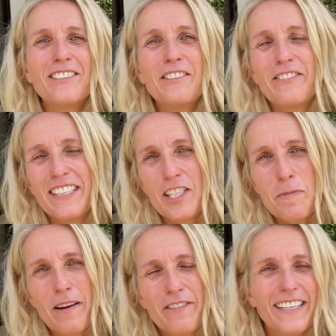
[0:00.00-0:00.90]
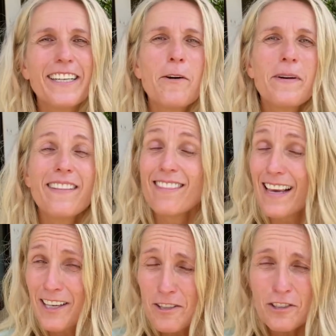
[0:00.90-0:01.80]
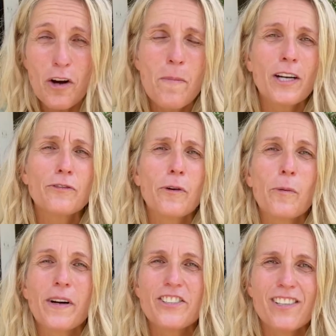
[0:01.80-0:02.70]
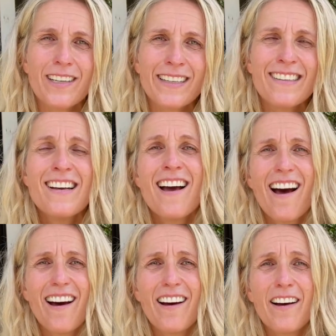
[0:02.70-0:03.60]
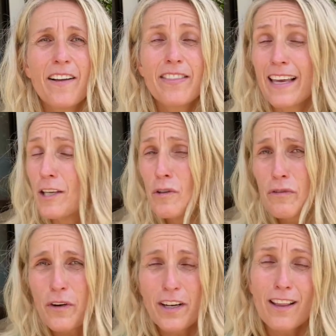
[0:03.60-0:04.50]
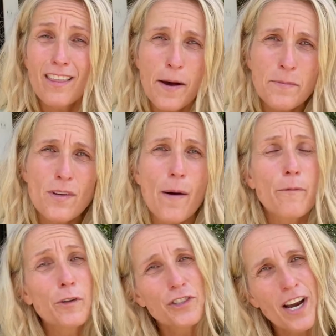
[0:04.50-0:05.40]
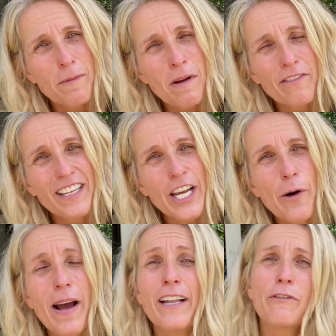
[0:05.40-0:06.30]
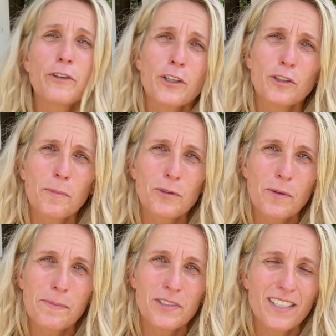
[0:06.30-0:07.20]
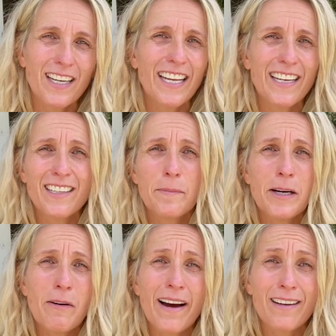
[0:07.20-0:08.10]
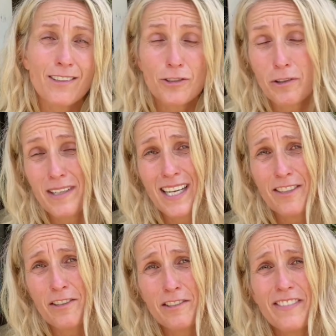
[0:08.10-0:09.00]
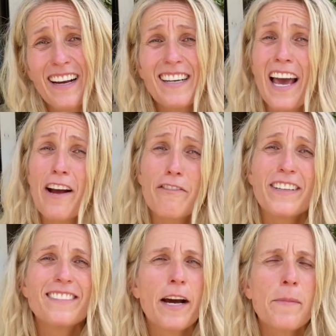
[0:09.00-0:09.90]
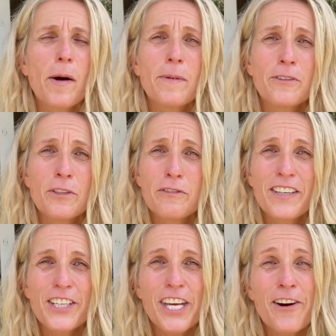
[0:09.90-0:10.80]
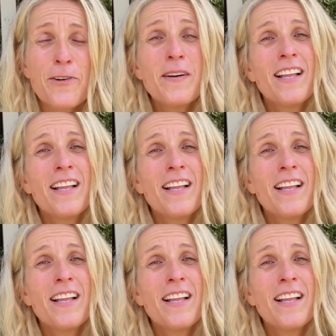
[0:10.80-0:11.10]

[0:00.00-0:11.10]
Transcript: finish my video with. Thank you so much for watching. Thank you for the thumbs up, for sharing my video, and for your subscription and hitting the bell icon so you get notified every time I upload a new video.